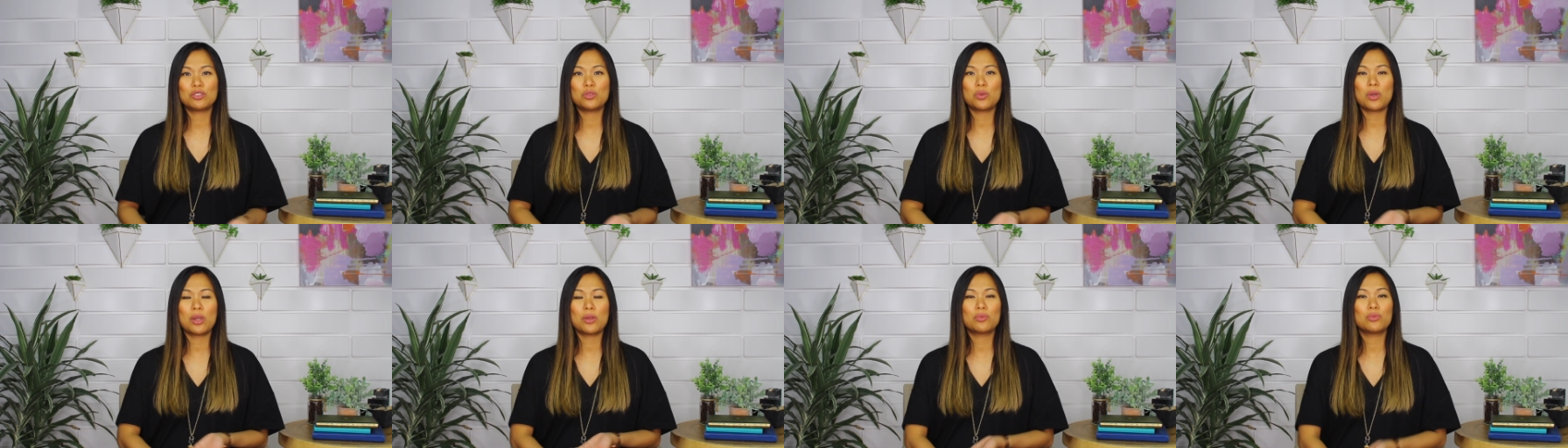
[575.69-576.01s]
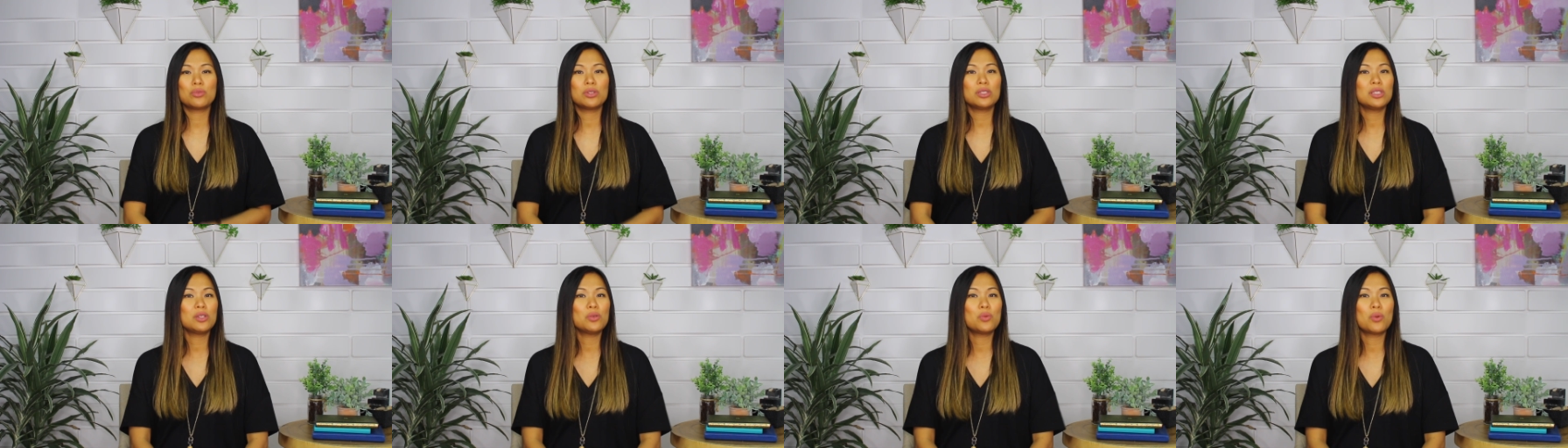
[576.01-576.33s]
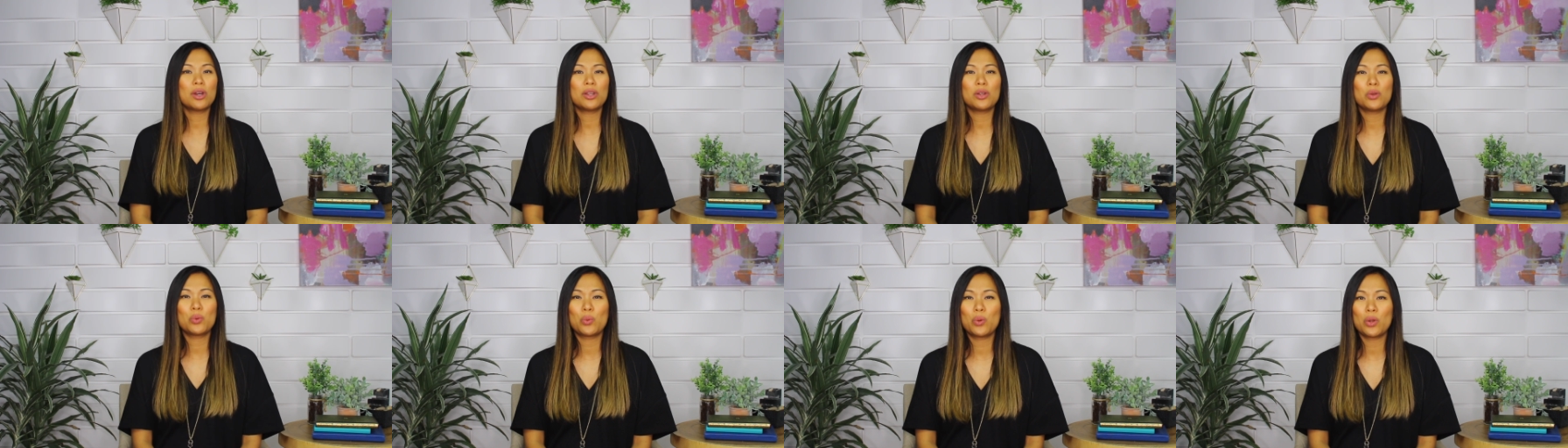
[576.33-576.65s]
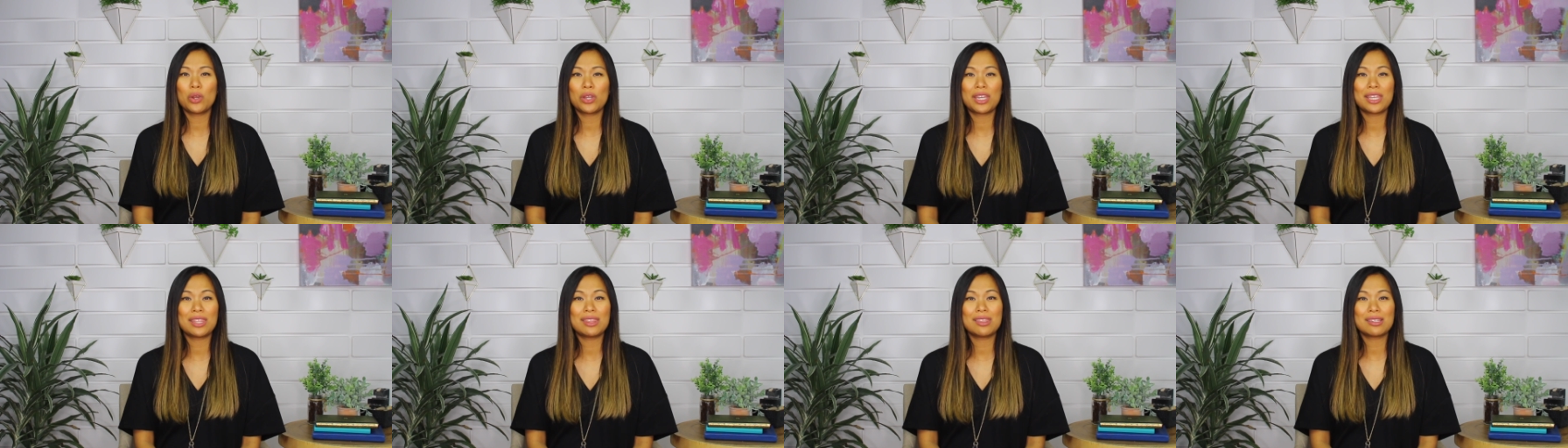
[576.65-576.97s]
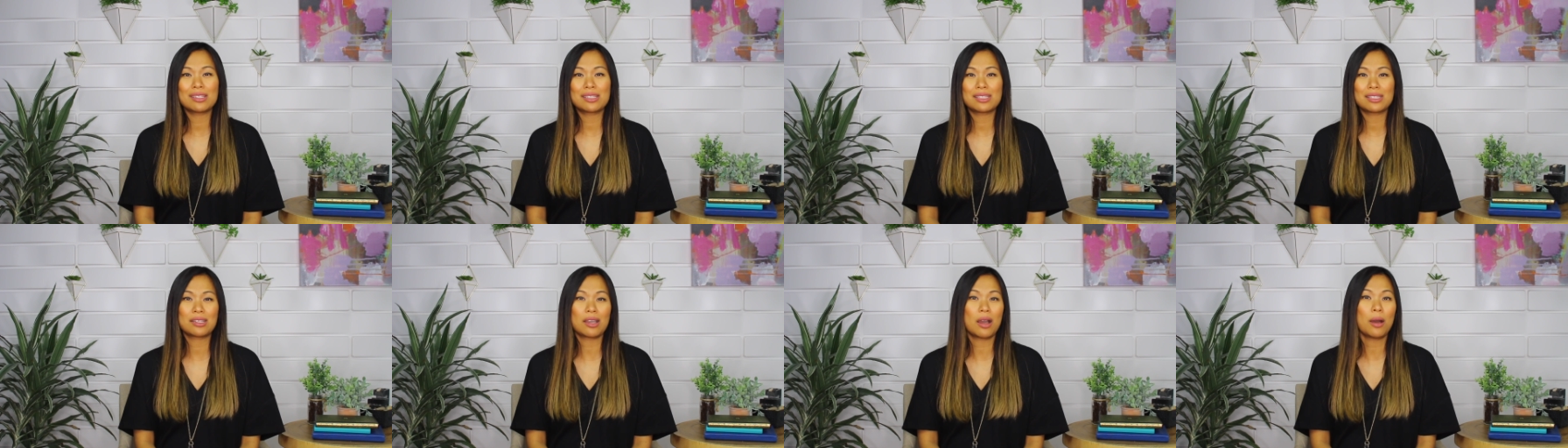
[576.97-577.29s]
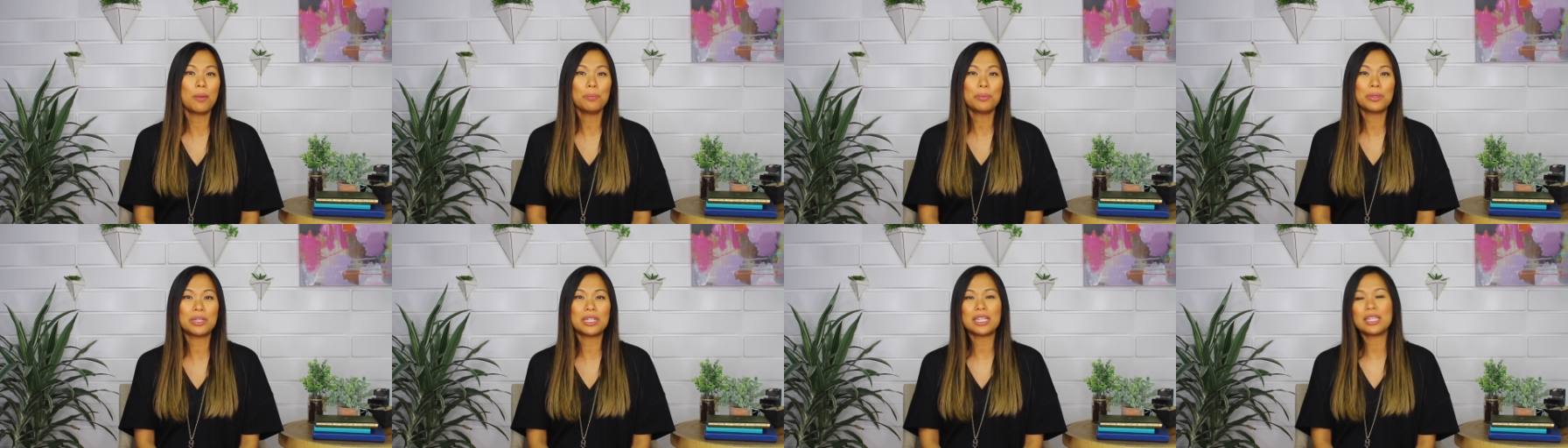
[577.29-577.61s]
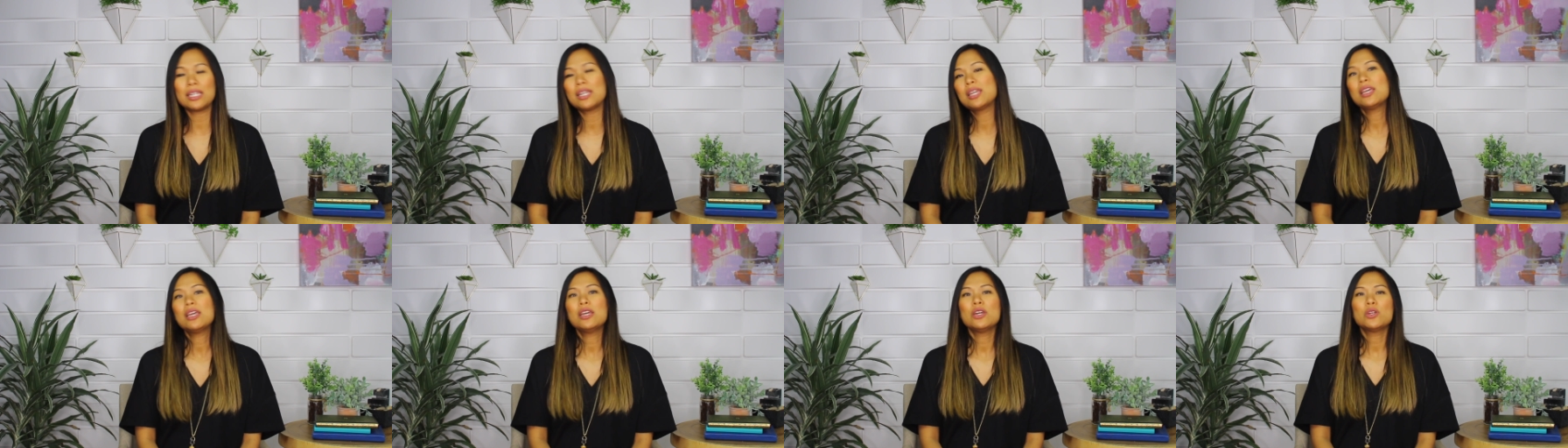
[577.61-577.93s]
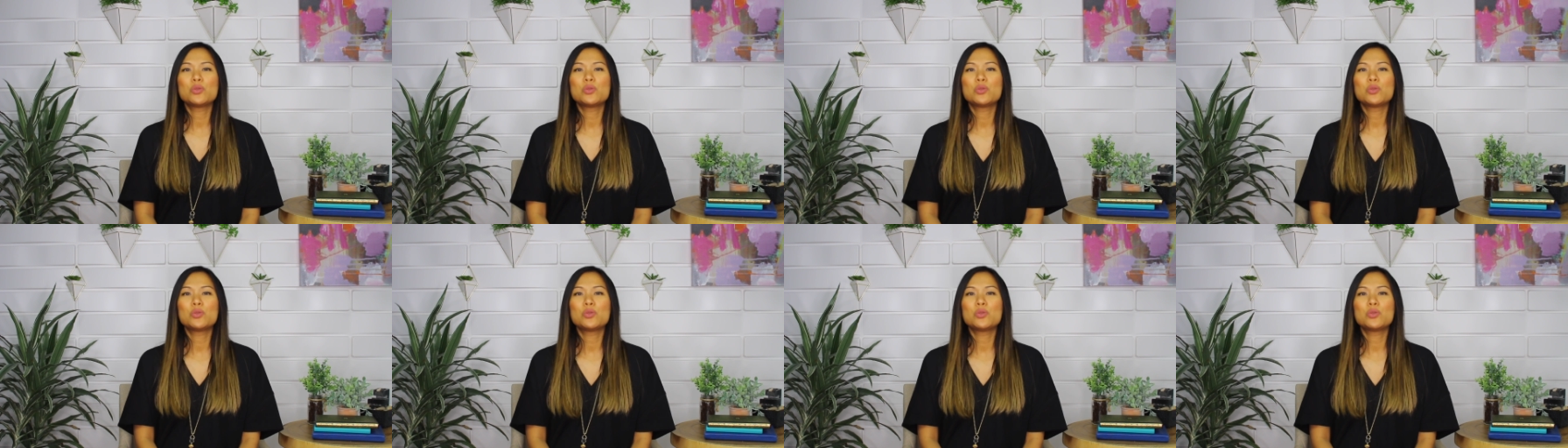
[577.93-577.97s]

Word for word: Do I really wanna work in this company?